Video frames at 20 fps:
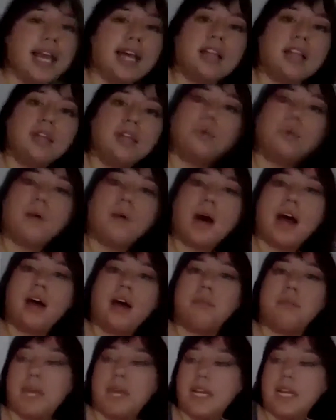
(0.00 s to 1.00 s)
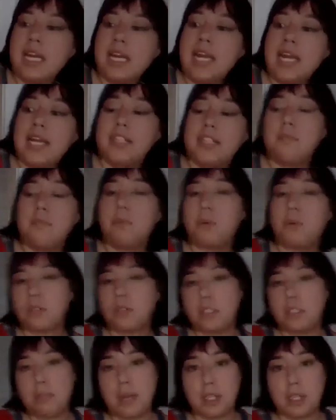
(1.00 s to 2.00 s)
take a little while, but it's
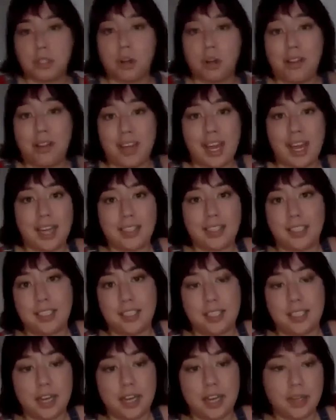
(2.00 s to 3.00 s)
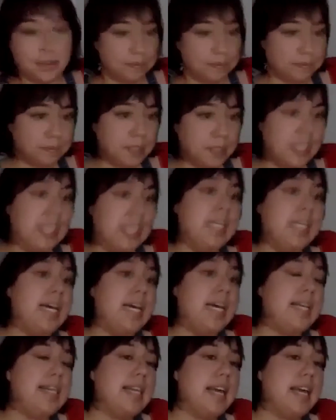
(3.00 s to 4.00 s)
important to make sure all the excess is out.
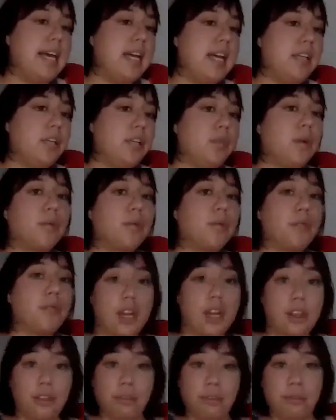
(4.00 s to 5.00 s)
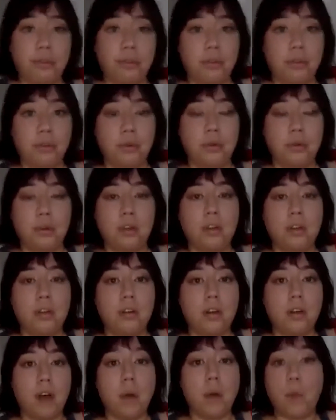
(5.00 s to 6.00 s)
And then you want to run it through
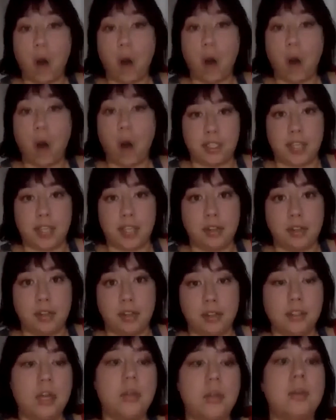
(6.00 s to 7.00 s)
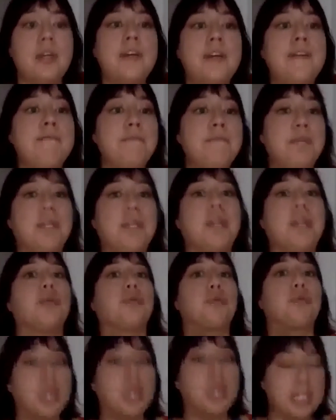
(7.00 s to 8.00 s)
a wash cycle. So you can
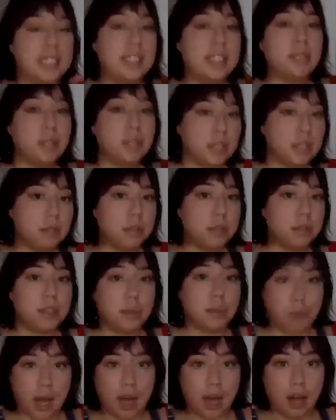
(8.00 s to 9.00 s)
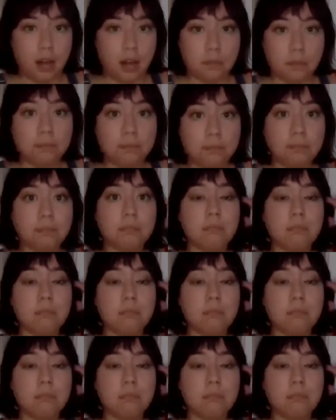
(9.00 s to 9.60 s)
either rinse it really, really well,